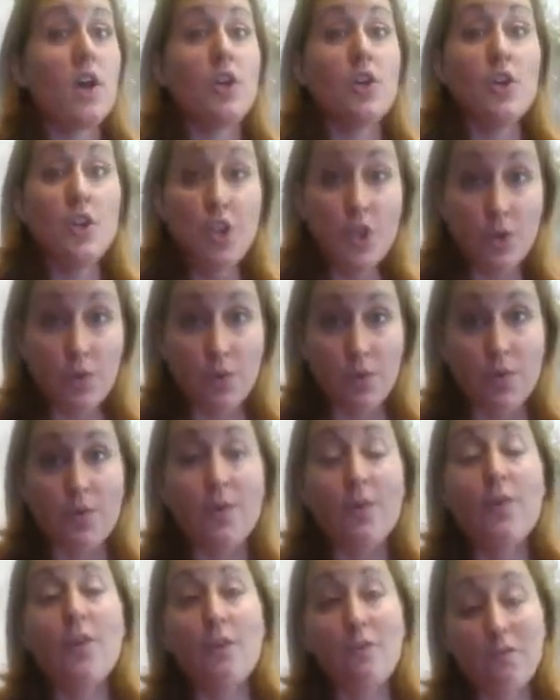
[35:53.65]
you
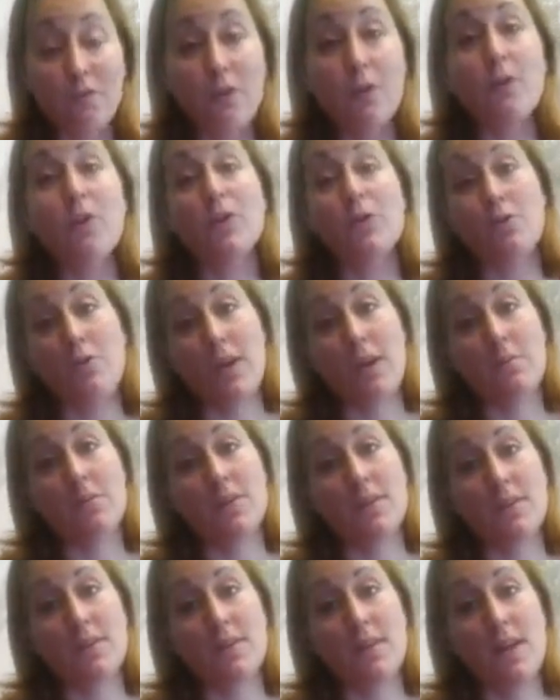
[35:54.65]
go for your
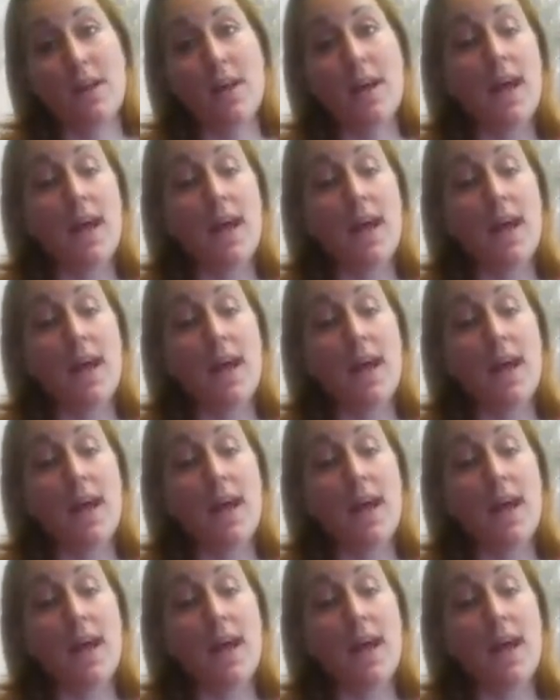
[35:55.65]
dreams